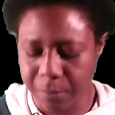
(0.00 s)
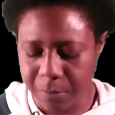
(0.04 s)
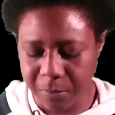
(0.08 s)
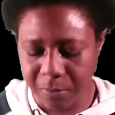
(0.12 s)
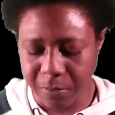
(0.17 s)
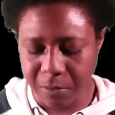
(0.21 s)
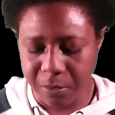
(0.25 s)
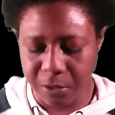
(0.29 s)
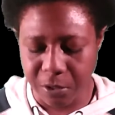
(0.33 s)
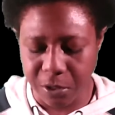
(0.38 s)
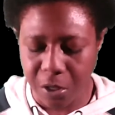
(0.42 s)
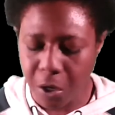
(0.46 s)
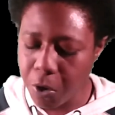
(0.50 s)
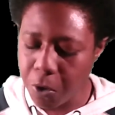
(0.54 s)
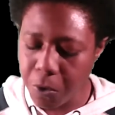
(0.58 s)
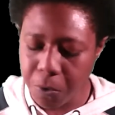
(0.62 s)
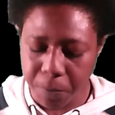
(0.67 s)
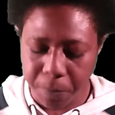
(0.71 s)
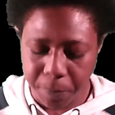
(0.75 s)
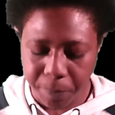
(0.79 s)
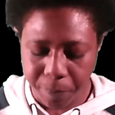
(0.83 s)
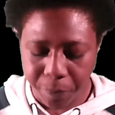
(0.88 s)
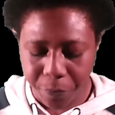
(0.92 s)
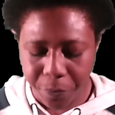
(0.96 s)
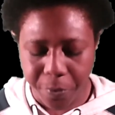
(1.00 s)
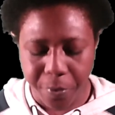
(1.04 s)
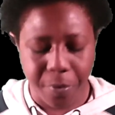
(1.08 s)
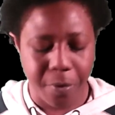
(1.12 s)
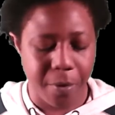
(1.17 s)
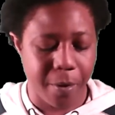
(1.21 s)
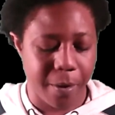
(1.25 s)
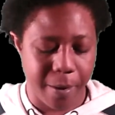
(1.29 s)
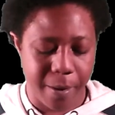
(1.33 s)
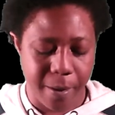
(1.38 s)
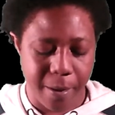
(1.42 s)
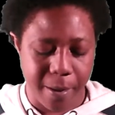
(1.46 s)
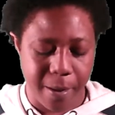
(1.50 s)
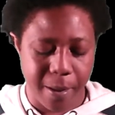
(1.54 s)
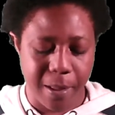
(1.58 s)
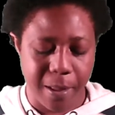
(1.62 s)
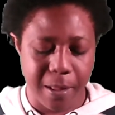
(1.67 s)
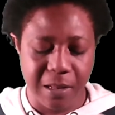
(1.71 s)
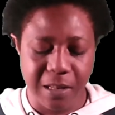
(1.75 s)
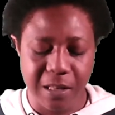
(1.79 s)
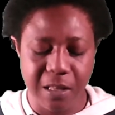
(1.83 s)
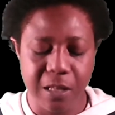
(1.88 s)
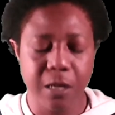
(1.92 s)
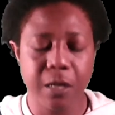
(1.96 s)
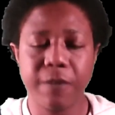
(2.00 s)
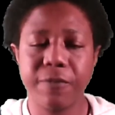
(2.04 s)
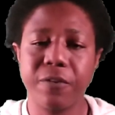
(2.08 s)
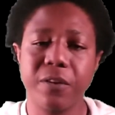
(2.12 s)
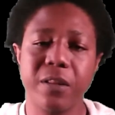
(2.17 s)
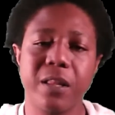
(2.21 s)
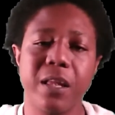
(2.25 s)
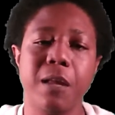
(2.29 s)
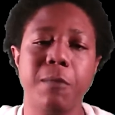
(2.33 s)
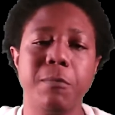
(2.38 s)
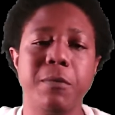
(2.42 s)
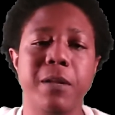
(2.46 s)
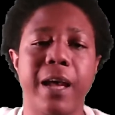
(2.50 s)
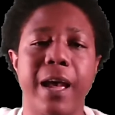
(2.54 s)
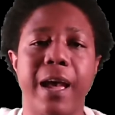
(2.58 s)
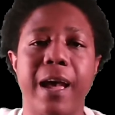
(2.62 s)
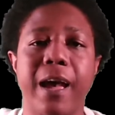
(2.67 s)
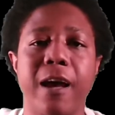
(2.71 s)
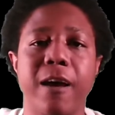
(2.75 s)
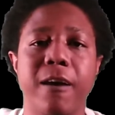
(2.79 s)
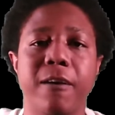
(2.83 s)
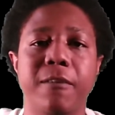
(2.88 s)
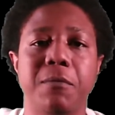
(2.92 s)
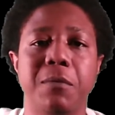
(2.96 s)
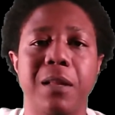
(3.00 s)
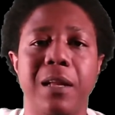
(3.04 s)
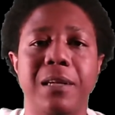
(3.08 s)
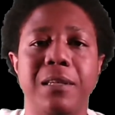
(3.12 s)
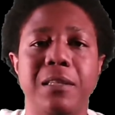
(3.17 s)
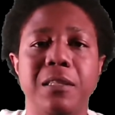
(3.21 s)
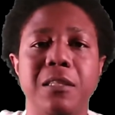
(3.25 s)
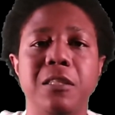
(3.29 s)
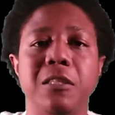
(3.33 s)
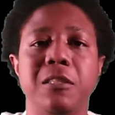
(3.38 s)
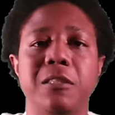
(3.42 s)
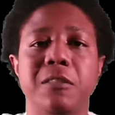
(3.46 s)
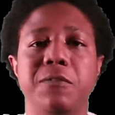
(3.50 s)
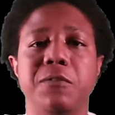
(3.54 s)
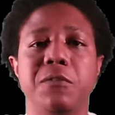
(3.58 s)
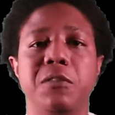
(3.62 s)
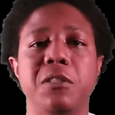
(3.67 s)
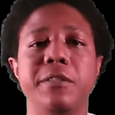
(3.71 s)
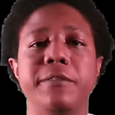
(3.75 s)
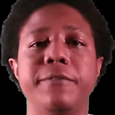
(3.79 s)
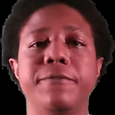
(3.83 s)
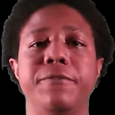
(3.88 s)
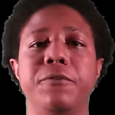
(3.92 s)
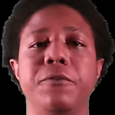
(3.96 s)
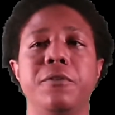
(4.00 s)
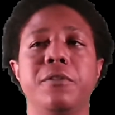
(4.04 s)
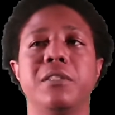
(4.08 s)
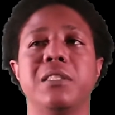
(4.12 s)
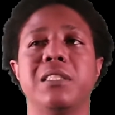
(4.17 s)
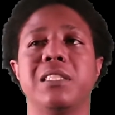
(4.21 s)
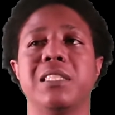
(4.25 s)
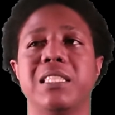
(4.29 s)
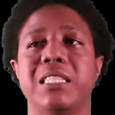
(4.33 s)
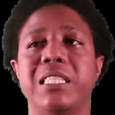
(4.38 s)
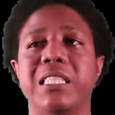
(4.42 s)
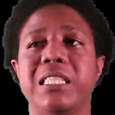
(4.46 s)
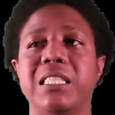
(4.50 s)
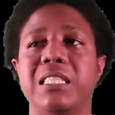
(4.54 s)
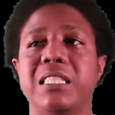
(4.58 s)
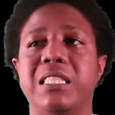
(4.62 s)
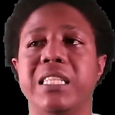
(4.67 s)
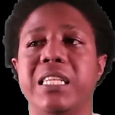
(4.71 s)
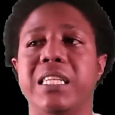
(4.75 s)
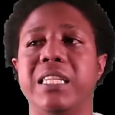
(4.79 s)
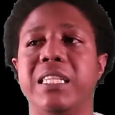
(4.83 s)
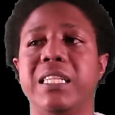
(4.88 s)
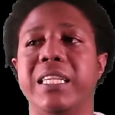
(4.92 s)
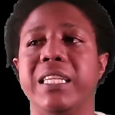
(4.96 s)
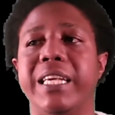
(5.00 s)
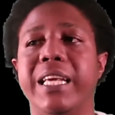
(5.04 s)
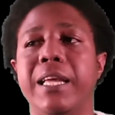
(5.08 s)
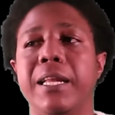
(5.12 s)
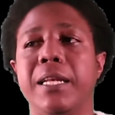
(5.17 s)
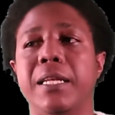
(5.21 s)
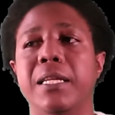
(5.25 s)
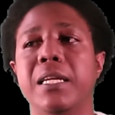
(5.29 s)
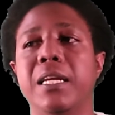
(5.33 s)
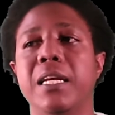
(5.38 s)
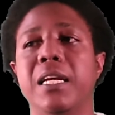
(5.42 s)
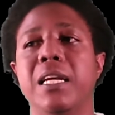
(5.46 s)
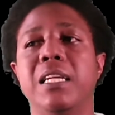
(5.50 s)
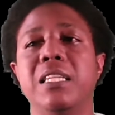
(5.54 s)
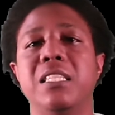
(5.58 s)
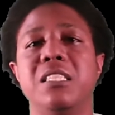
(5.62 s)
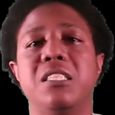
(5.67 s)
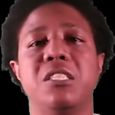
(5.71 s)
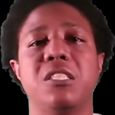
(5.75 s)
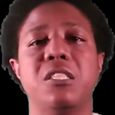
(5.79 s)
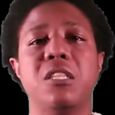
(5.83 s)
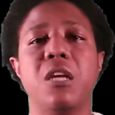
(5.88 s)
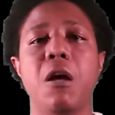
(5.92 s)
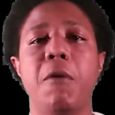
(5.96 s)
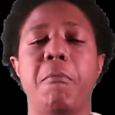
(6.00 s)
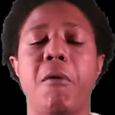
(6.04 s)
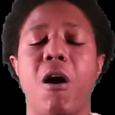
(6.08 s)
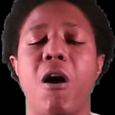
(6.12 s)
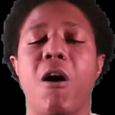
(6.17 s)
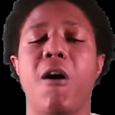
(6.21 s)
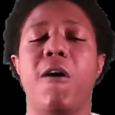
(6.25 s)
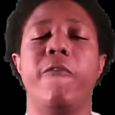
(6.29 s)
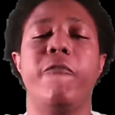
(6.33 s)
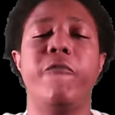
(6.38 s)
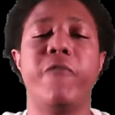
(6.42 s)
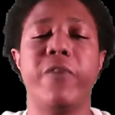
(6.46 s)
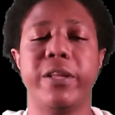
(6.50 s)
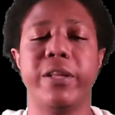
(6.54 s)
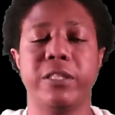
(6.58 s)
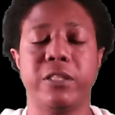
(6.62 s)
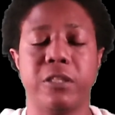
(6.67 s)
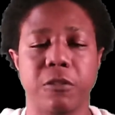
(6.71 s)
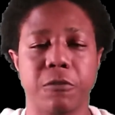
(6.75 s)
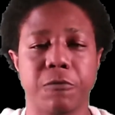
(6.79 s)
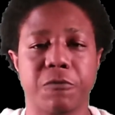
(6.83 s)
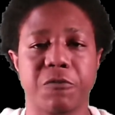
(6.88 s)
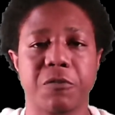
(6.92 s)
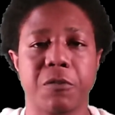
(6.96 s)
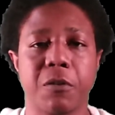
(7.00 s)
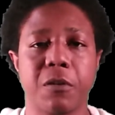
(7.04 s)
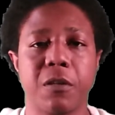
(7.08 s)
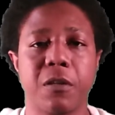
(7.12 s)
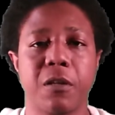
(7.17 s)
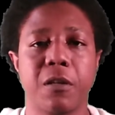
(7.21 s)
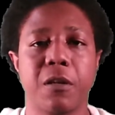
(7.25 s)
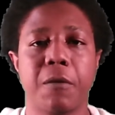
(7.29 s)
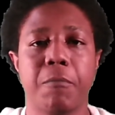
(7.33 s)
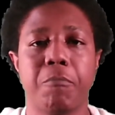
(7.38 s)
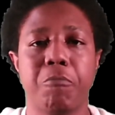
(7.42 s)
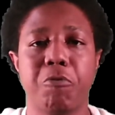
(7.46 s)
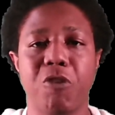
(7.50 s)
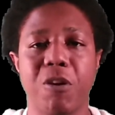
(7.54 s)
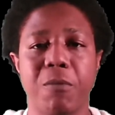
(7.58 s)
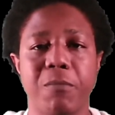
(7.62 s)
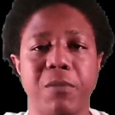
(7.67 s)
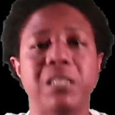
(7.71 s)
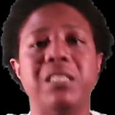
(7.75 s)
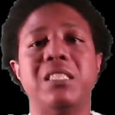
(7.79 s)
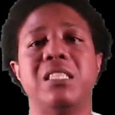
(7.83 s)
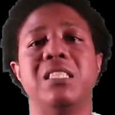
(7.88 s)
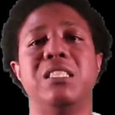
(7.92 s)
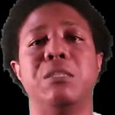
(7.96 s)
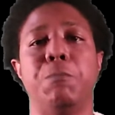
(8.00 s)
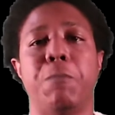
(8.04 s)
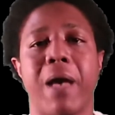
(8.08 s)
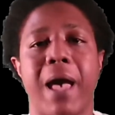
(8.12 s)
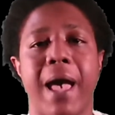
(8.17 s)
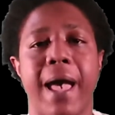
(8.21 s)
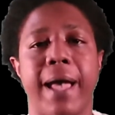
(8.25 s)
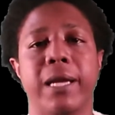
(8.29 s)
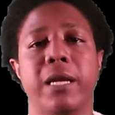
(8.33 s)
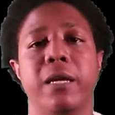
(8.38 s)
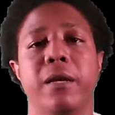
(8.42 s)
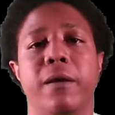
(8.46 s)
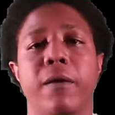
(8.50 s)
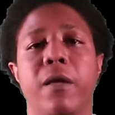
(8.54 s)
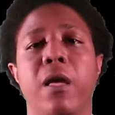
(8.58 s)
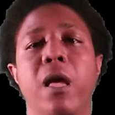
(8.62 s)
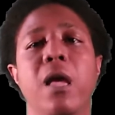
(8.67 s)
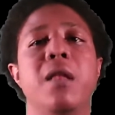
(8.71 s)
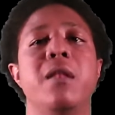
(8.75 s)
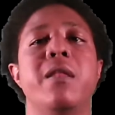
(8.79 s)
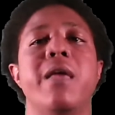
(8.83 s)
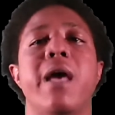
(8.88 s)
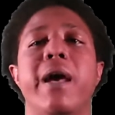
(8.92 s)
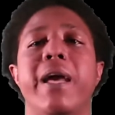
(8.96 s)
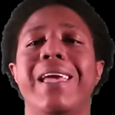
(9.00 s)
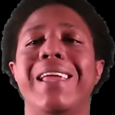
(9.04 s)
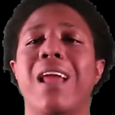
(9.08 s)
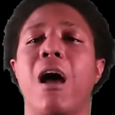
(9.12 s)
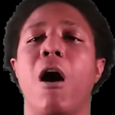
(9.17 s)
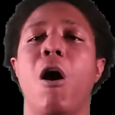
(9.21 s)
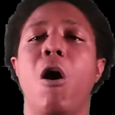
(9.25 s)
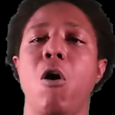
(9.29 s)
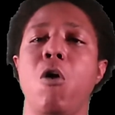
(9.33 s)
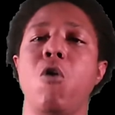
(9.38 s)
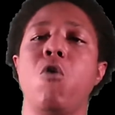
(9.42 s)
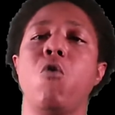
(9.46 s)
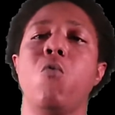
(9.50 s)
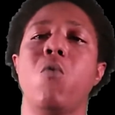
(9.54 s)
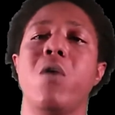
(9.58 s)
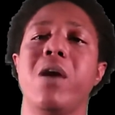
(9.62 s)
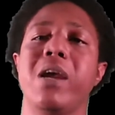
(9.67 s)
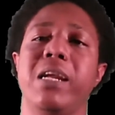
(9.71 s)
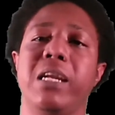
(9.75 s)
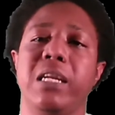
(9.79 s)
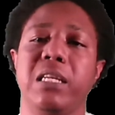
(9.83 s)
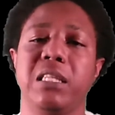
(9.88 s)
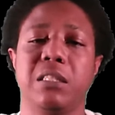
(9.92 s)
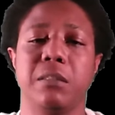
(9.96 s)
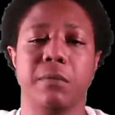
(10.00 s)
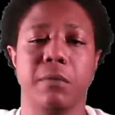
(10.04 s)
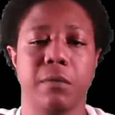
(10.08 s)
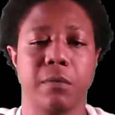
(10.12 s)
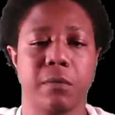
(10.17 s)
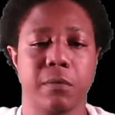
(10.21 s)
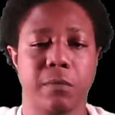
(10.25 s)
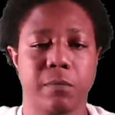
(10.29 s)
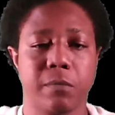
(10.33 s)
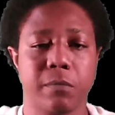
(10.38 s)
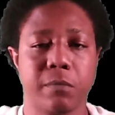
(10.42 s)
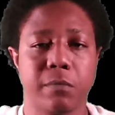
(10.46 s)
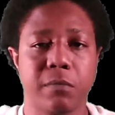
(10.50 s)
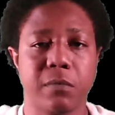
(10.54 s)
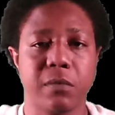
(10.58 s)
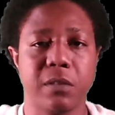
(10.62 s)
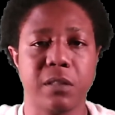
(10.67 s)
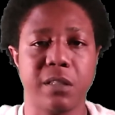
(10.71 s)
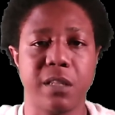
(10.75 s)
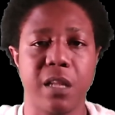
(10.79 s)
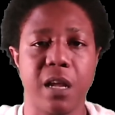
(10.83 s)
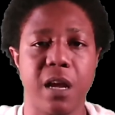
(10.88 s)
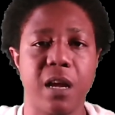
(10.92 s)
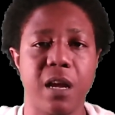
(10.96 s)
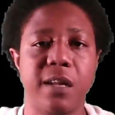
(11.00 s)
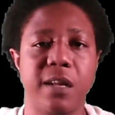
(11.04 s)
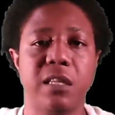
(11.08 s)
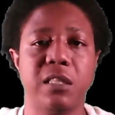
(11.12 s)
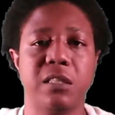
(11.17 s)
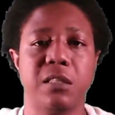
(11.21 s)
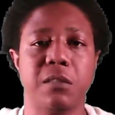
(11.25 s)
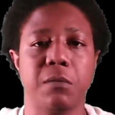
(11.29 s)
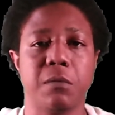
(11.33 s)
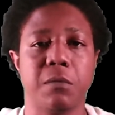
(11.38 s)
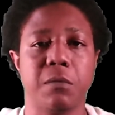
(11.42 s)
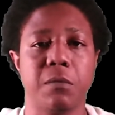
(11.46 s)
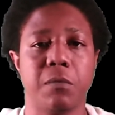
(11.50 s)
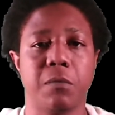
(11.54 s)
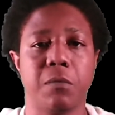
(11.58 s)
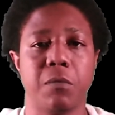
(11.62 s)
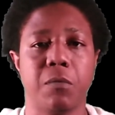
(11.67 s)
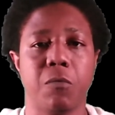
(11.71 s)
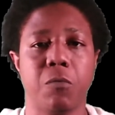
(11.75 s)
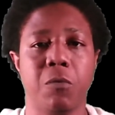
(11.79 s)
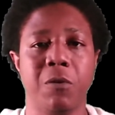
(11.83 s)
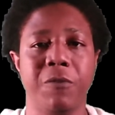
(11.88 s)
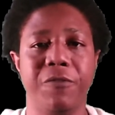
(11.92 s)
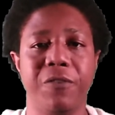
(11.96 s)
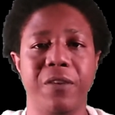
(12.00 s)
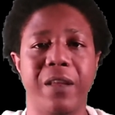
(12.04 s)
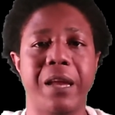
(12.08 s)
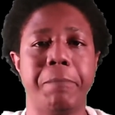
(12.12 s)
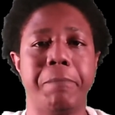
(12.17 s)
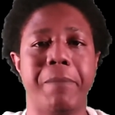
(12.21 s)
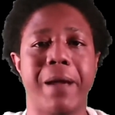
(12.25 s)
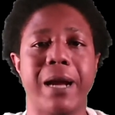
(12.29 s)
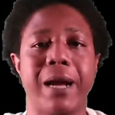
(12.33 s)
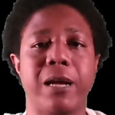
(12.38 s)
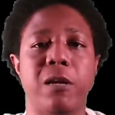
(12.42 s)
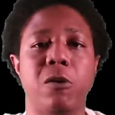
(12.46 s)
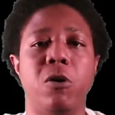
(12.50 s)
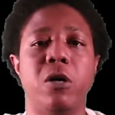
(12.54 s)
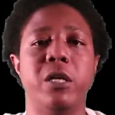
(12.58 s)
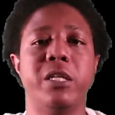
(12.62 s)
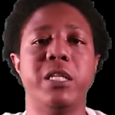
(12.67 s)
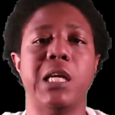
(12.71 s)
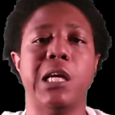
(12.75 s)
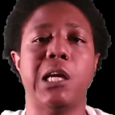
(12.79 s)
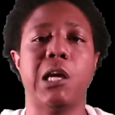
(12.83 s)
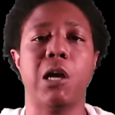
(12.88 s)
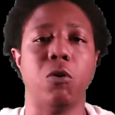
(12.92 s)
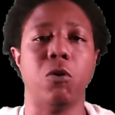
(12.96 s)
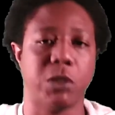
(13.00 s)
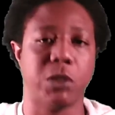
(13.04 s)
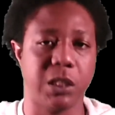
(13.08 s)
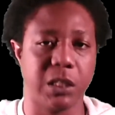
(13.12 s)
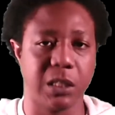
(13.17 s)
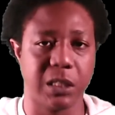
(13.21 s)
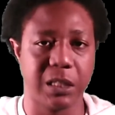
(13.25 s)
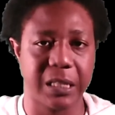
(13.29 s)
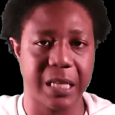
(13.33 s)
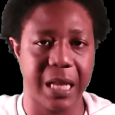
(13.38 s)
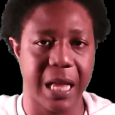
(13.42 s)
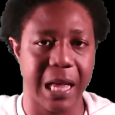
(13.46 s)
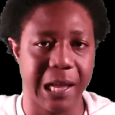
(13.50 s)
So look for them to have look for Tennessee to get some offensive premises back. Now it always does reflect back on the coaching staff.